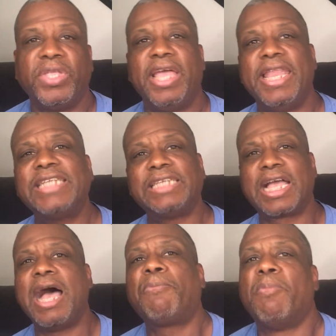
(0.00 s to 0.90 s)
And that's a
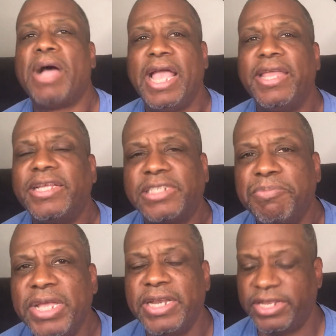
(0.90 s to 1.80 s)
compromise. It doesn't
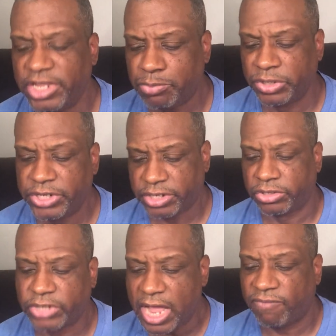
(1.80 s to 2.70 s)
mean in this
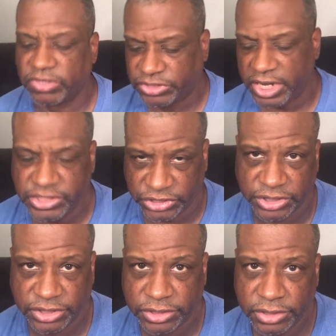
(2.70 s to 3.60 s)
particular
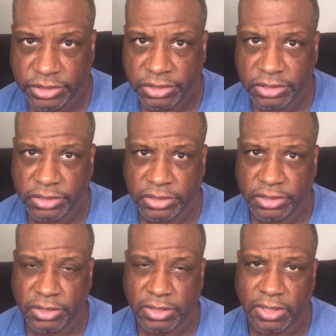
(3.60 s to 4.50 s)
conversation,
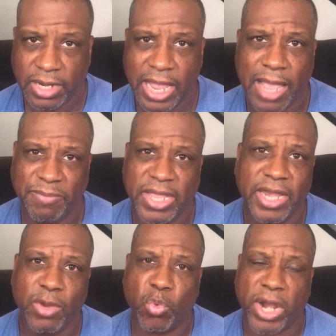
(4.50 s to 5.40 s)
I'm
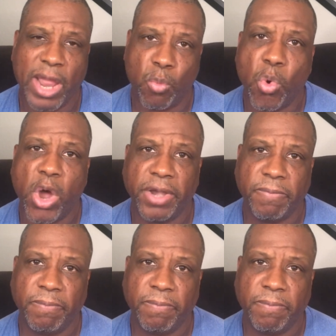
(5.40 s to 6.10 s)
getting what I want.